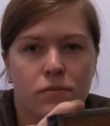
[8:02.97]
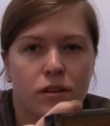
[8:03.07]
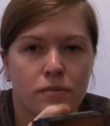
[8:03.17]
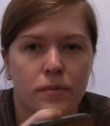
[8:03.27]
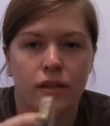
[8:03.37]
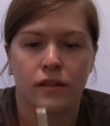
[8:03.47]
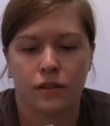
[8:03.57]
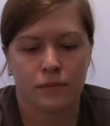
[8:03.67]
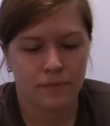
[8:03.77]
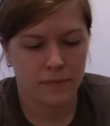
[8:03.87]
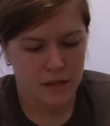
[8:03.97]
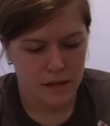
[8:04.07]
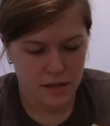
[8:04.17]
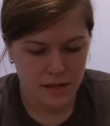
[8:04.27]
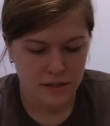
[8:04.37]
USB.
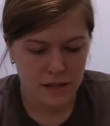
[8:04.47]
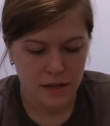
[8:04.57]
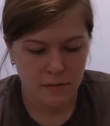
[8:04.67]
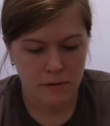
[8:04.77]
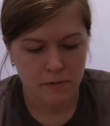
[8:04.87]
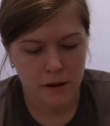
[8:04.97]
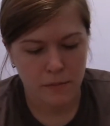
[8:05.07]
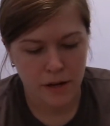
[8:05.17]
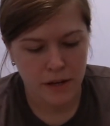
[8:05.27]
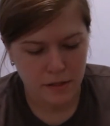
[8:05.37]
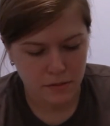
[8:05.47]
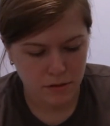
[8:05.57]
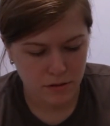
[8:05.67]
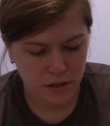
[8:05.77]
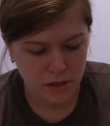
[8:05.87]
Sadly it won't fit in my Xbox
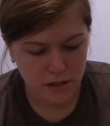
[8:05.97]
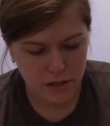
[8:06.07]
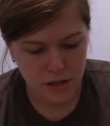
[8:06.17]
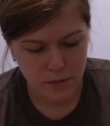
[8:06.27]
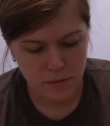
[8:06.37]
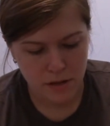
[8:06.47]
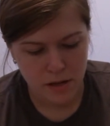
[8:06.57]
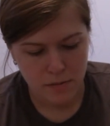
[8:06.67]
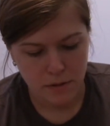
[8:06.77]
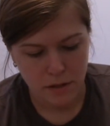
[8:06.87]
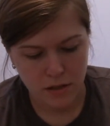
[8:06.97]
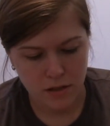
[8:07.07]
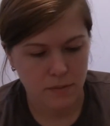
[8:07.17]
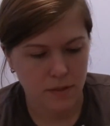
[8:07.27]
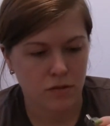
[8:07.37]
360 Slim because it's
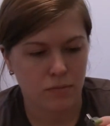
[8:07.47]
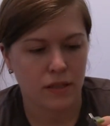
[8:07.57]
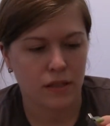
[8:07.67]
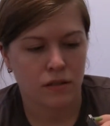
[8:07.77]
a bit too big.